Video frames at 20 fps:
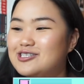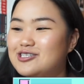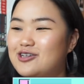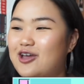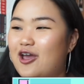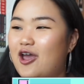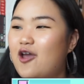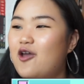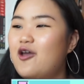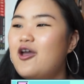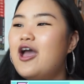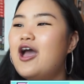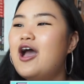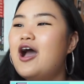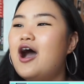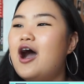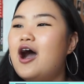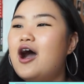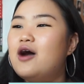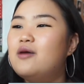you know,
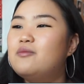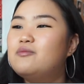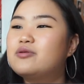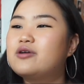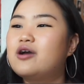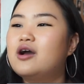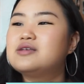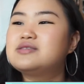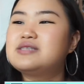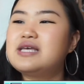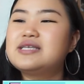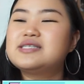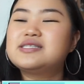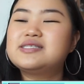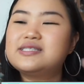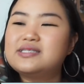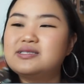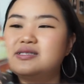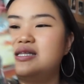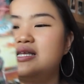because there's
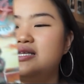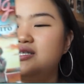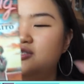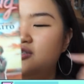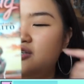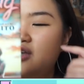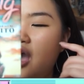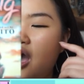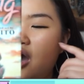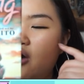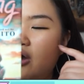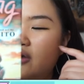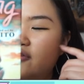this girl, I